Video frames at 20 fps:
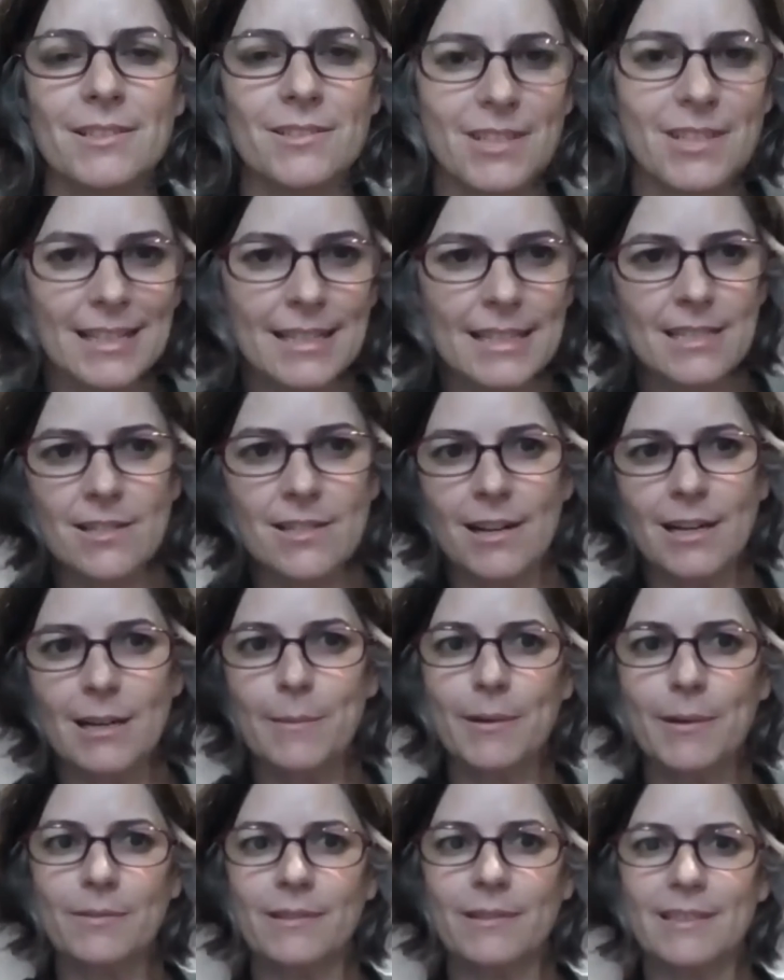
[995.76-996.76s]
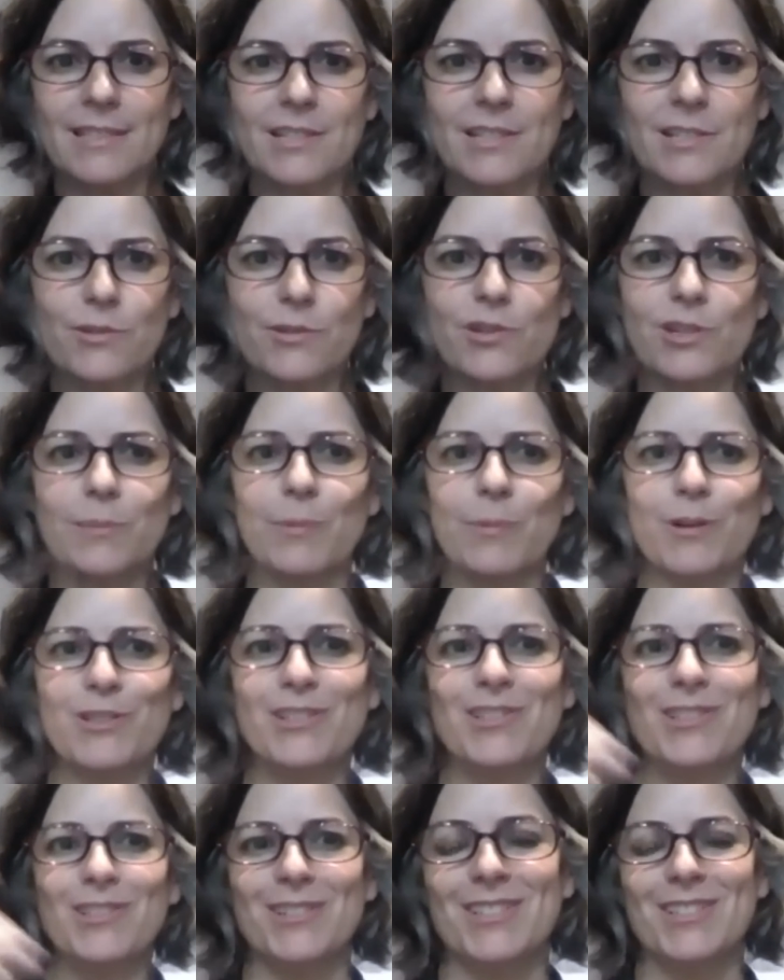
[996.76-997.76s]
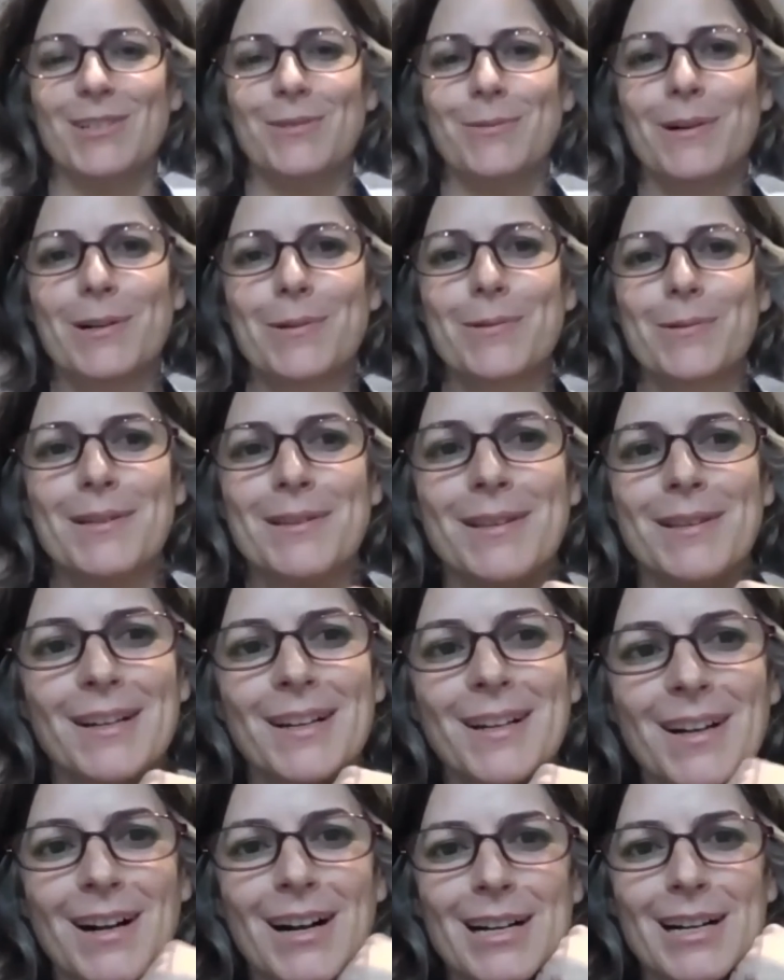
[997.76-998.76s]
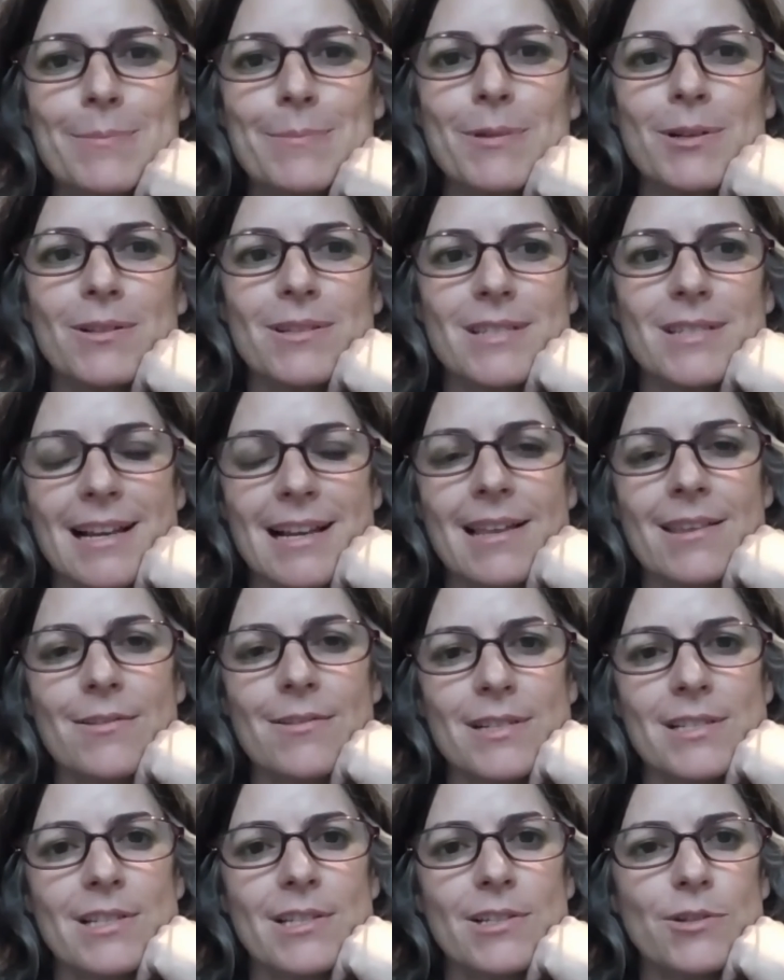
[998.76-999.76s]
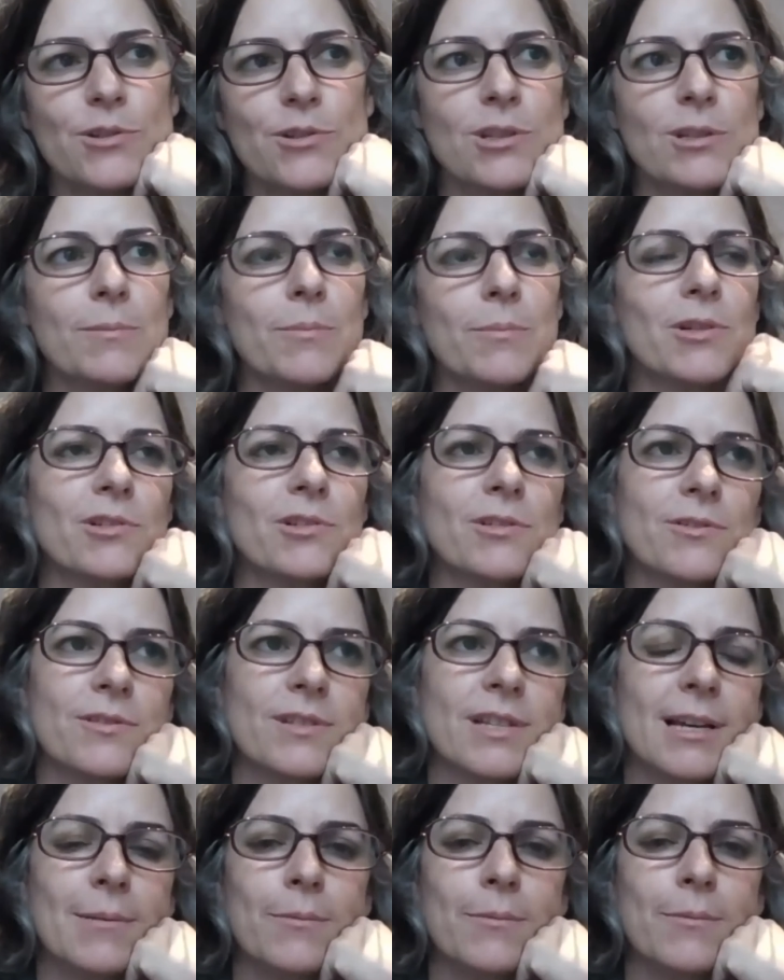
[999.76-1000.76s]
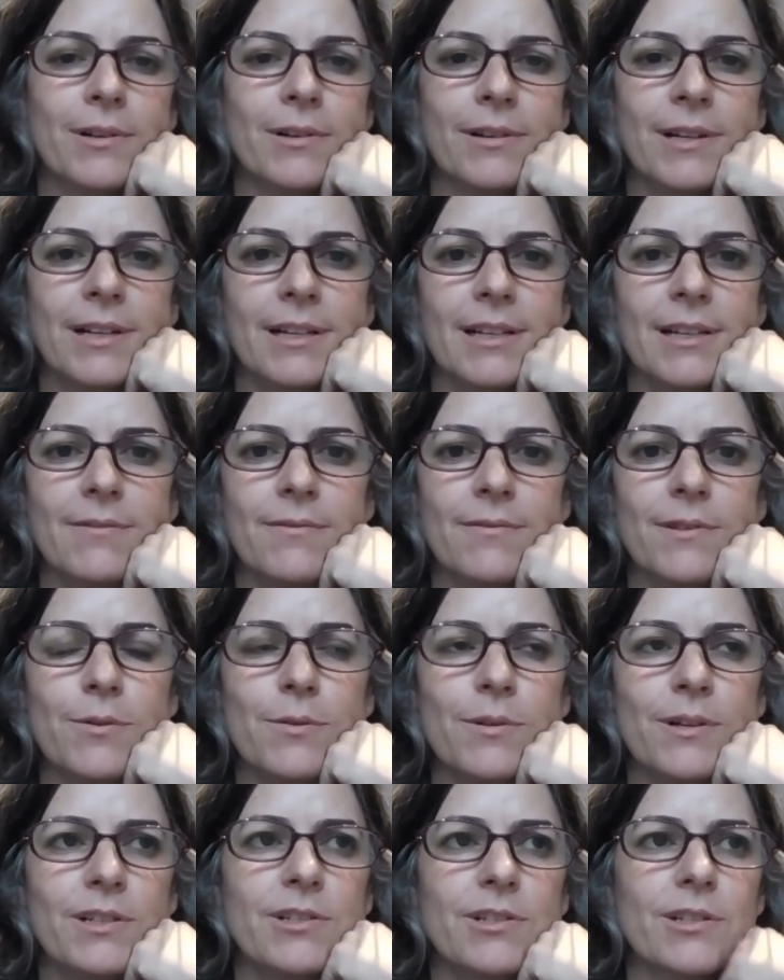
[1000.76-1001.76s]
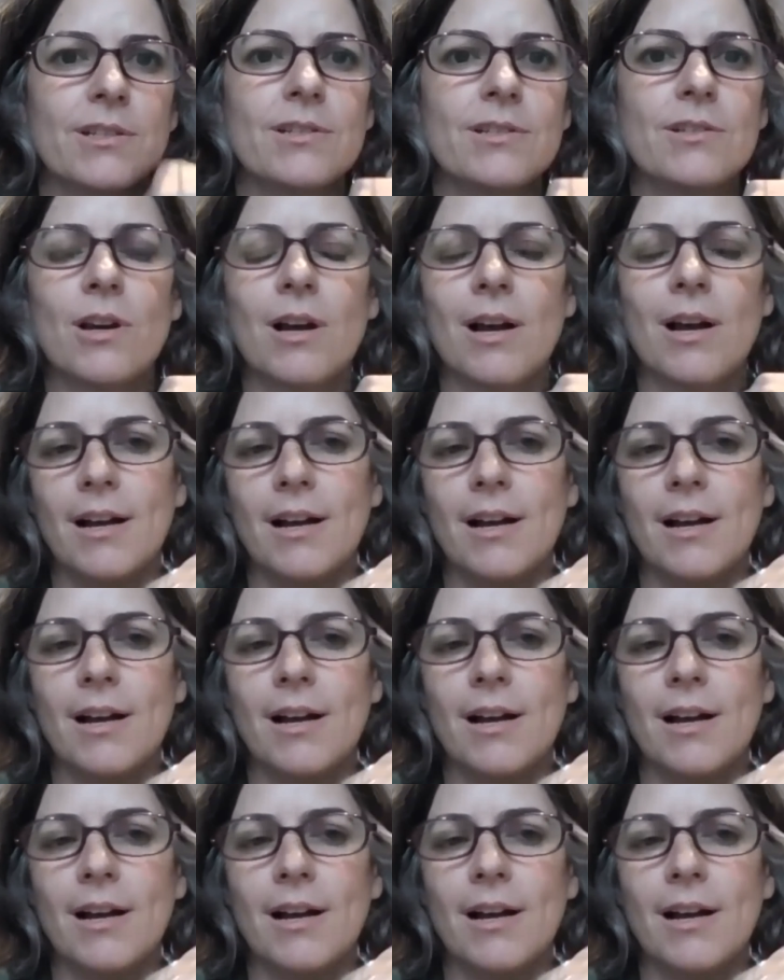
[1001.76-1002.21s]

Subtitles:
So Jen, let's talk about institutional purchasers. You work with hospitals and other institutional purchasers. I'm wondering if you can just